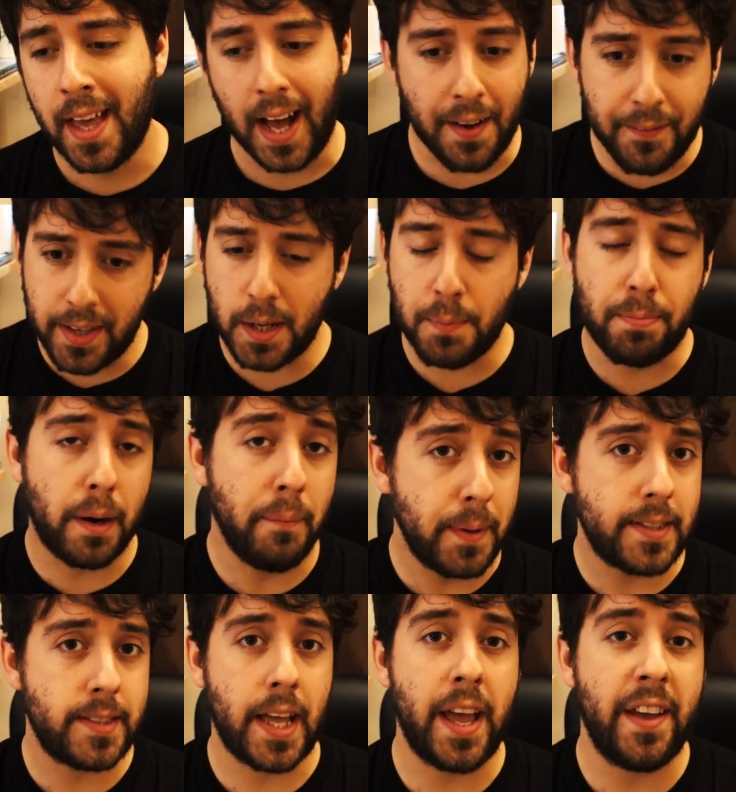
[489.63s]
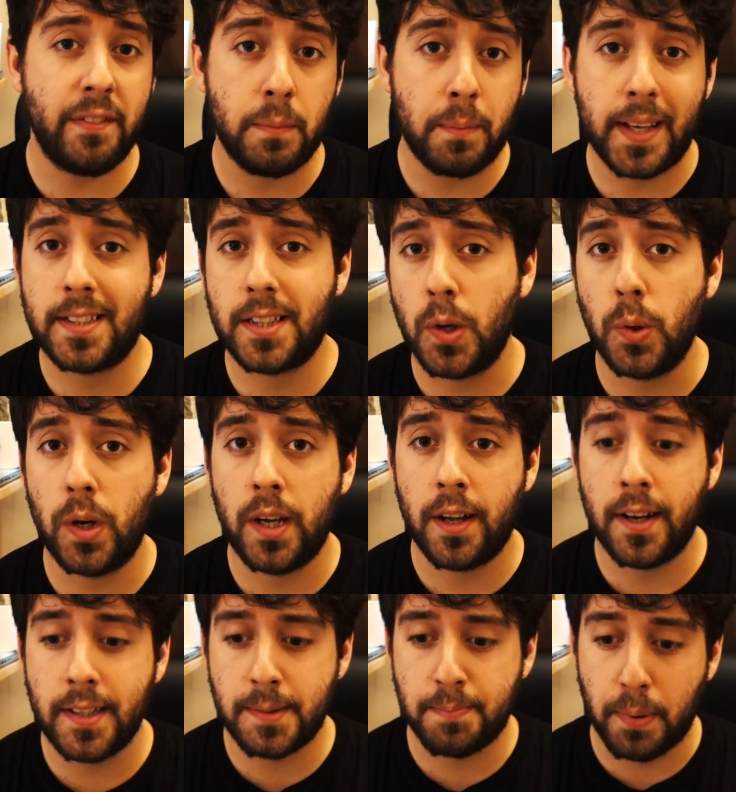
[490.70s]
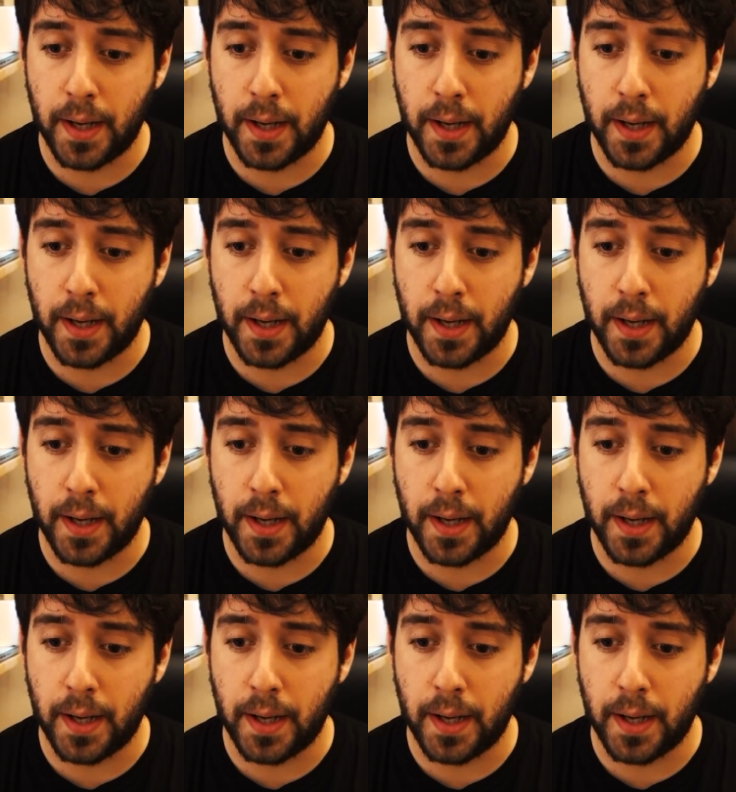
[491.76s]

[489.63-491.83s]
I think he'll probably stay, if I'm being totally honest.